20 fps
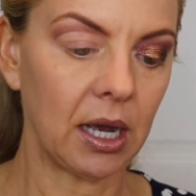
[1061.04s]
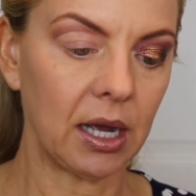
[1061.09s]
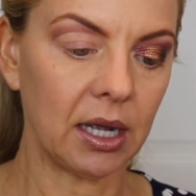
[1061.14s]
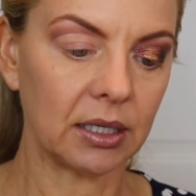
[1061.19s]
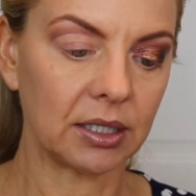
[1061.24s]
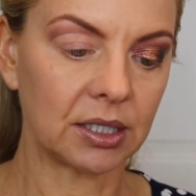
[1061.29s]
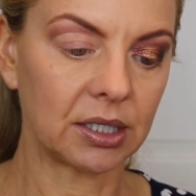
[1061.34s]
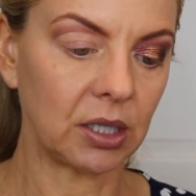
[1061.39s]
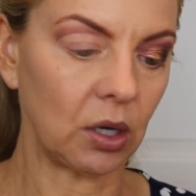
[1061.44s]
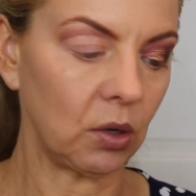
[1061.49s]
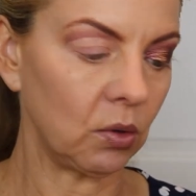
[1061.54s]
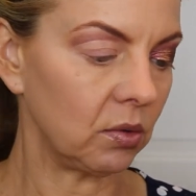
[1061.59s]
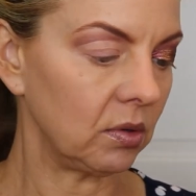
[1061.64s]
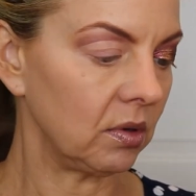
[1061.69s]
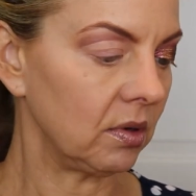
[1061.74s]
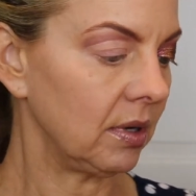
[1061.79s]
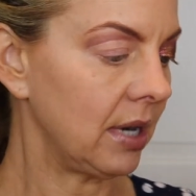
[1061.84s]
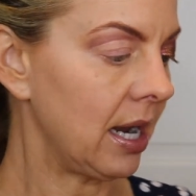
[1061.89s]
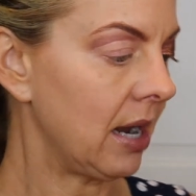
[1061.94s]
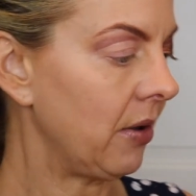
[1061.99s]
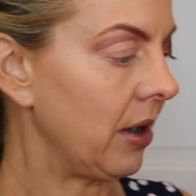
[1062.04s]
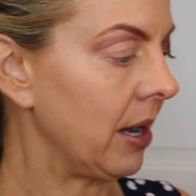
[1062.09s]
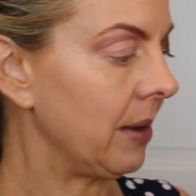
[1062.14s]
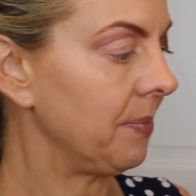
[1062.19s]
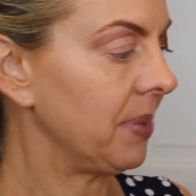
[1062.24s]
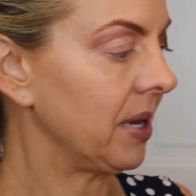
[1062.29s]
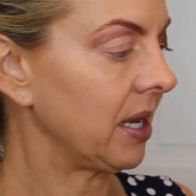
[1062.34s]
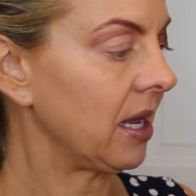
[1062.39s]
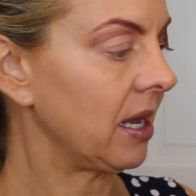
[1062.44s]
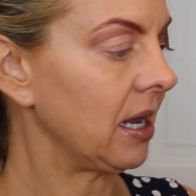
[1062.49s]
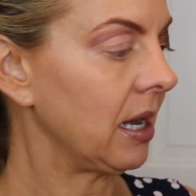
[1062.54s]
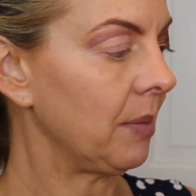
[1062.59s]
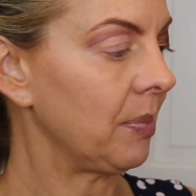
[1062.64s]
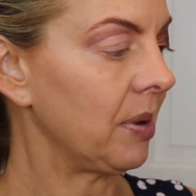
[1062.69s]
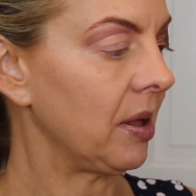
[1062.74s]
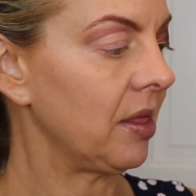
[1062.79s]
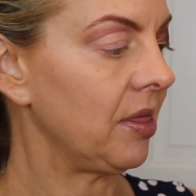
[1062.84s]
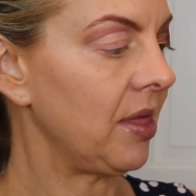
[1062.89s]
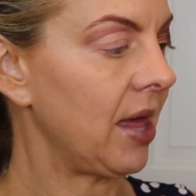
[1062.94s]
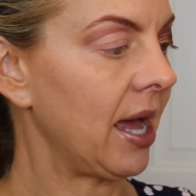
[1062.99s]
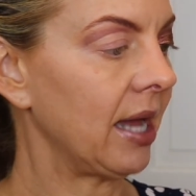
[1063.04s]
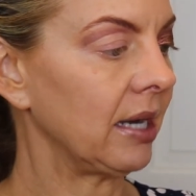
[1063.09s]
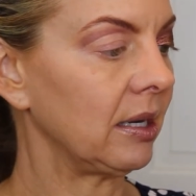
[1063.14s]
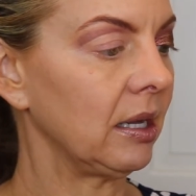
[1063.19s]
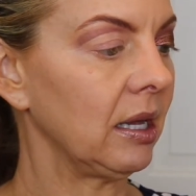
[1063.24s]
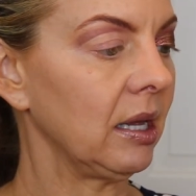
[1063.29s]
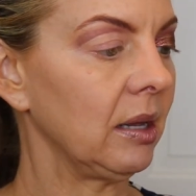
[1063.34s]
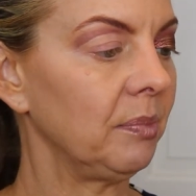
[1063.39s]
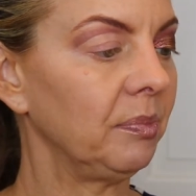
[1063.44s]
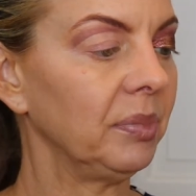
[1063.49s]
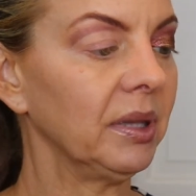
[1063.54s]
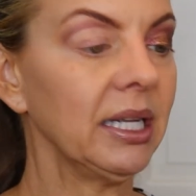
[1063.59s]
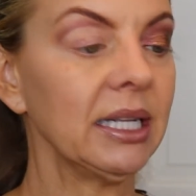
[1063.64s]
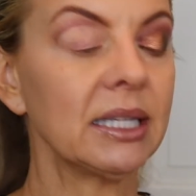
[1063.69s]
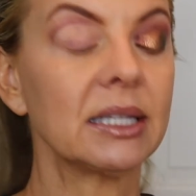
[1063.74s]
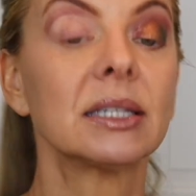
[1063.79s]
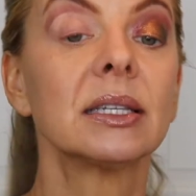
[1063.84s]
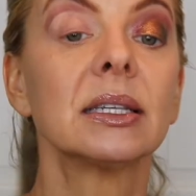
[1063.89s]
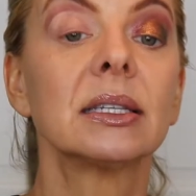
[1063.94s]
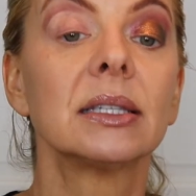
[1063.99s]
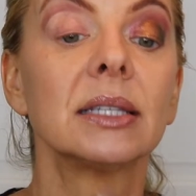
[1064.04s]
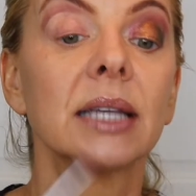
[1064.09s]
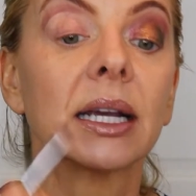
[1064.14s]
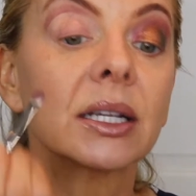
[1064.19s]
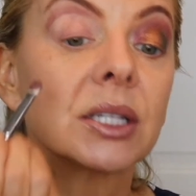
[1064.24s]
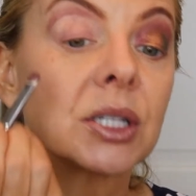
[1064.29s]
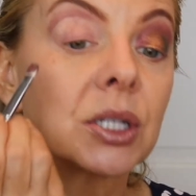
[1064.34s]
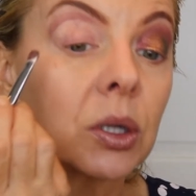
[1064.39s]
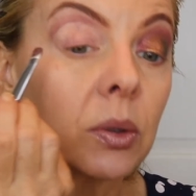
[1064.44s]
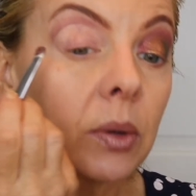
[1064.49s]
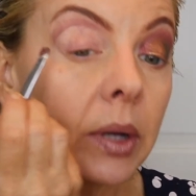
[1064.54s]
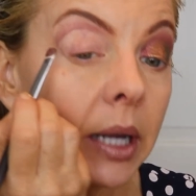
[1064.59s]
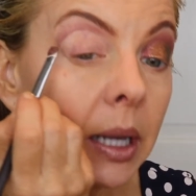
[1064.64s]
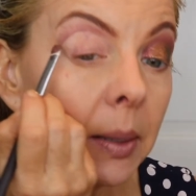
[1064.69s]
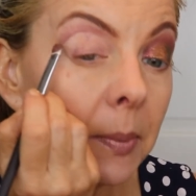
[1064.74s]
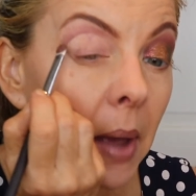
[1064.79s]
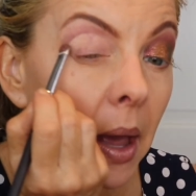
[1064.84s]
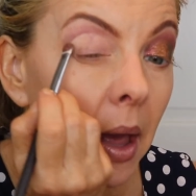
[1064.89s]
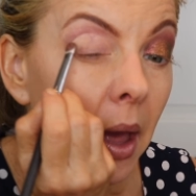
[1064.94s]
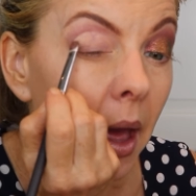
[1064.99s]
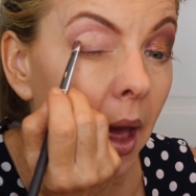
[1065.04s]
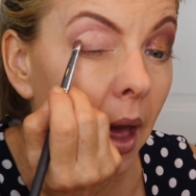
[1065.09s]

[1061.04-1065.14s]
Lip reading: So now I'm picking up that Blitz Extreme,